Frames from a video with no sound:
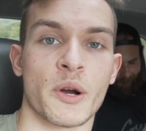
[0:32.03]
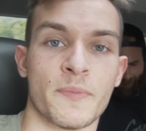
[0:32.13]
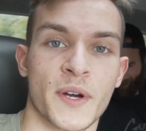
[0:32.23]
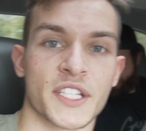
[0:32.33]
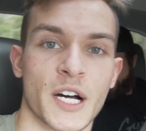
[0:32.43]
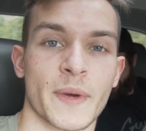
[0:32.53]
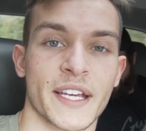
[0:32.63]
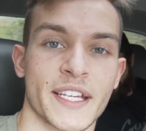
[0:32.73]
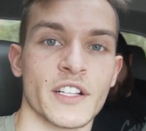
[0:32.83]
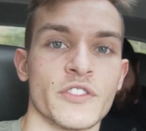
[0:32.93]
we picked up a
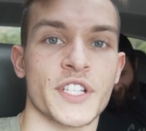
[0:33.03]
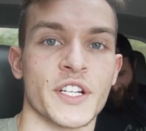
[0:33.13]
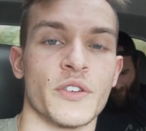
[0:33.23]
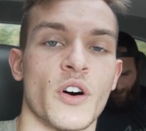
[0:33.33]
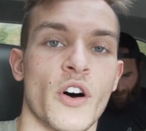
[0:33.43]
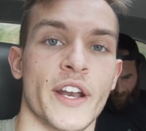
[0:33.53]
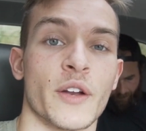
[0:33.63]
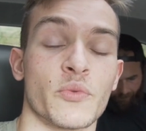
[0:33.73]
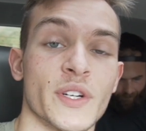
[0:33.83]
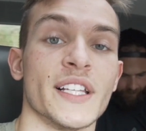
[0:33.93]
killer deal on a
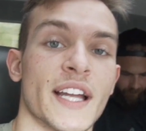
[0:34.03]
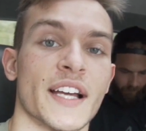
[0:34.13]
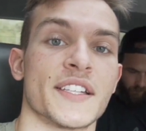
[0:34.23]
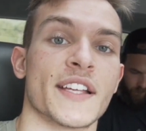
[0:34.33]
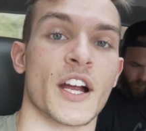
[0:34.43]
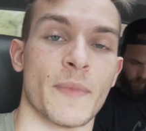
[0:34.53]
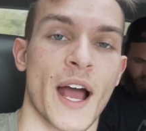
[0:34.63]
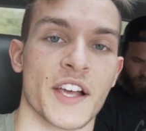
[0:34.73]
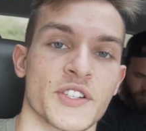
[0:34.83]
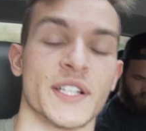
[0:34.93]
really nice
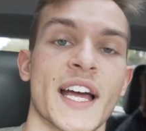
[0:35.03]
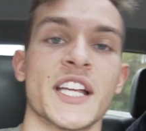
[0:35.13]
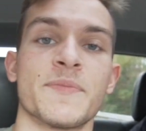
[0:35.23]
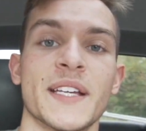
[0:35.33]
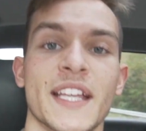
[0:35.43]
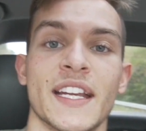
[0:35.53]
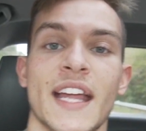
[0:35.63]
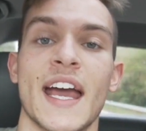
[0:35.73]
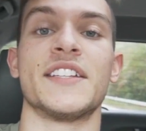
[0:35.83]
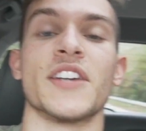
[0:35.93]
Stairmaster, and that's been getting
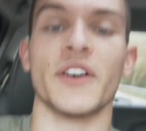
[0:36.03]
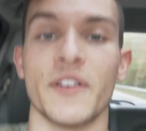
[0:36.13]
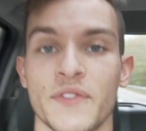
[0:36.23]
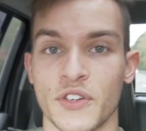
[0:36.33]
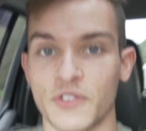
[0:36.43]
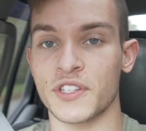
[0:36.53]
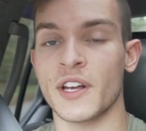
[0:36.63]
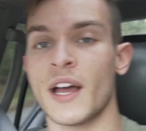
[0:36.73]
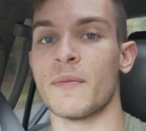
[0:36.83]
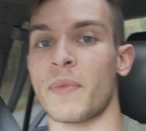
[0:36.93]
a ton of use
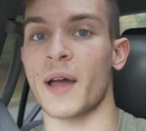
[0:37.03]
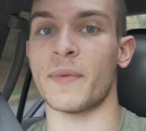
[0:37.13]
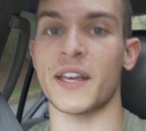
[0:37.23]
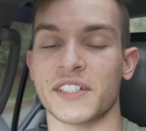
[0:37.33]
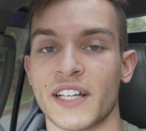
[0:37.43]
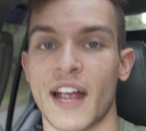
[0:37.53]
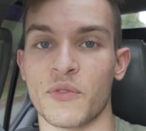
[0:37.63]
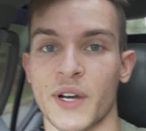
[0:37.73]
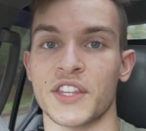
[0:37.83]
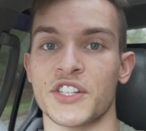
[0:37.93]
by basically
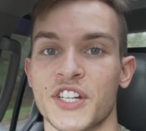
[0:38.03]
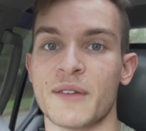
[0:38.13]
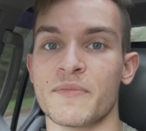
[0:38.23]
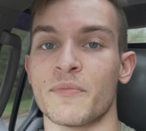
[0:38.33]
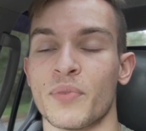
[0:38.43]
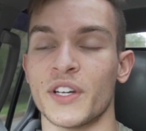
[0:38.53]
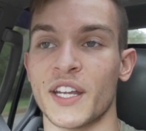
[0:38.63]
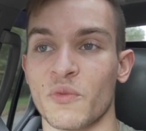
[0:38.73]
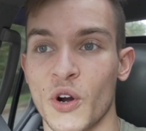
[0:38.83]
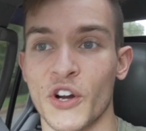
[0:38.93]
everyone at the gym, been putting
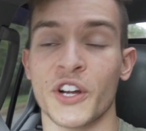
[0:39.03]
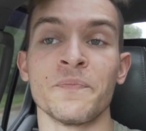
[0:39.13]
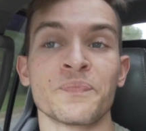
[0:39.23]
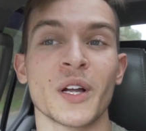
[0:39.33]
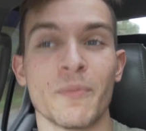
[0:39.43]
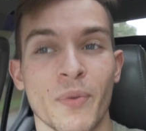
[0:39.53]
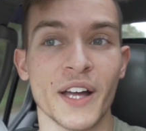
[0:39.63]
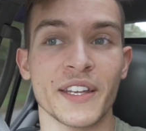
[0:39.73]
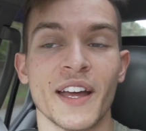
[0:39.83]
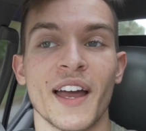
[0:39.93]
in work.
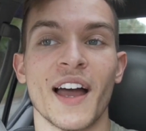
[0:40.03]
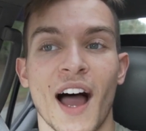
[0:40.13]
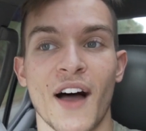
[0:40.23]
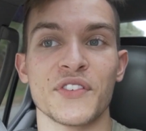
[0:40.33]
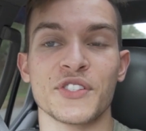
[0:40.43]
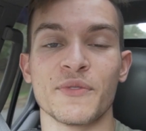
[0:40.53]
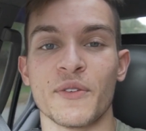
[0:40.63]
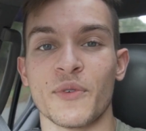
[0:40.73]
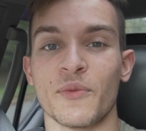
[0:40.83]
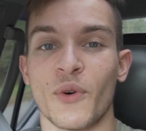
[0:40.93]
But obviously
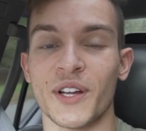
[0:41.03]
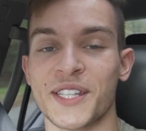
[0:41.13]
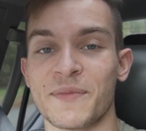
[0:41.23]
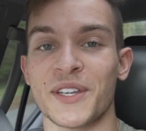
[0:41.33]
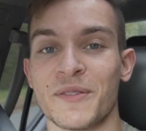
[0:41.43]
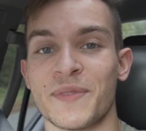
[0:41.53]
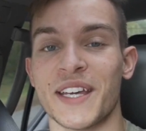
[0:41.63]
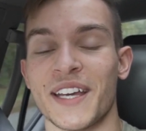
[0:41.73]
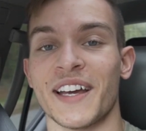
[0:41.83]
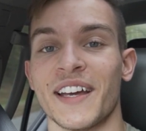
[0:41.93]
we want something to be